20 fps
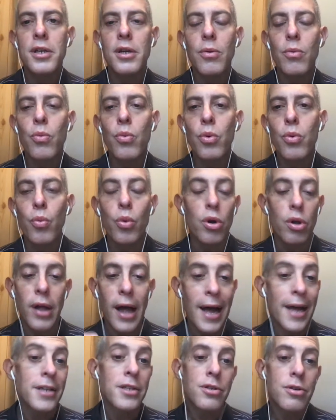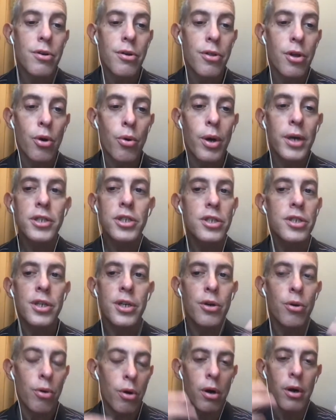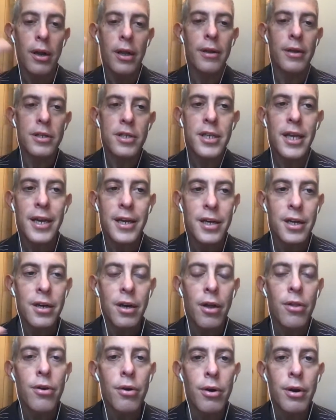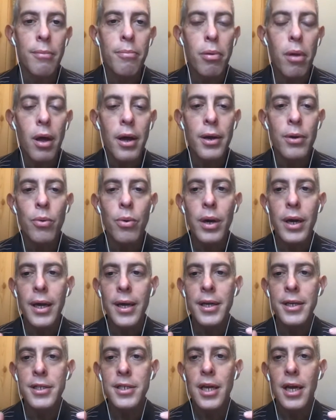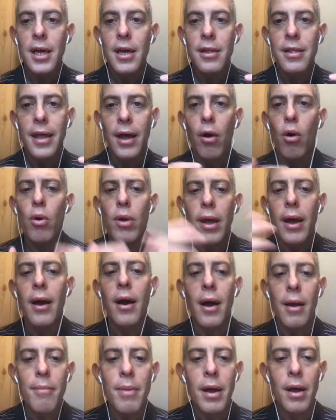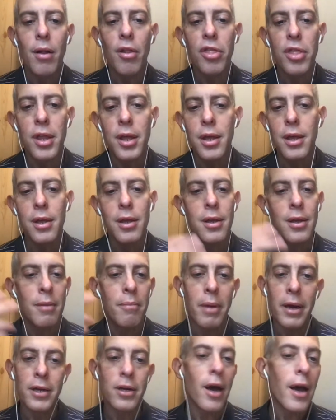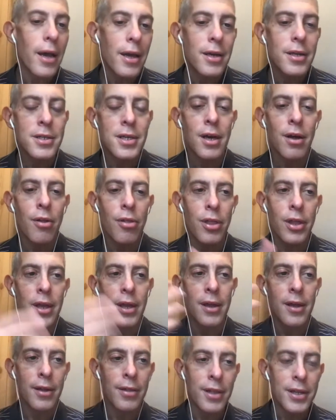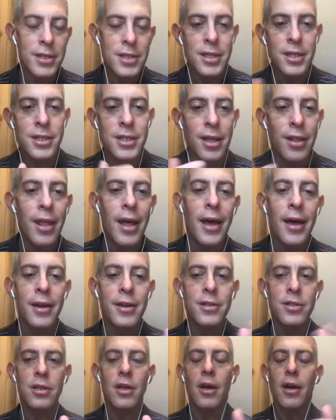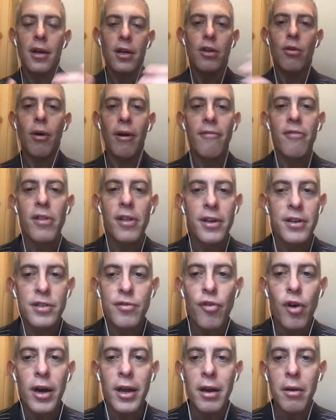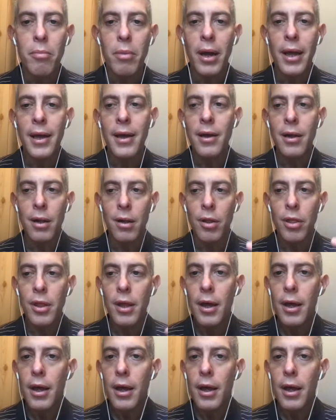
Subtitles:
will answer the question or say it in other implied ways that, oh yeah, I'm healthy and my diet is healthy and this and that is, everything is fine in my health,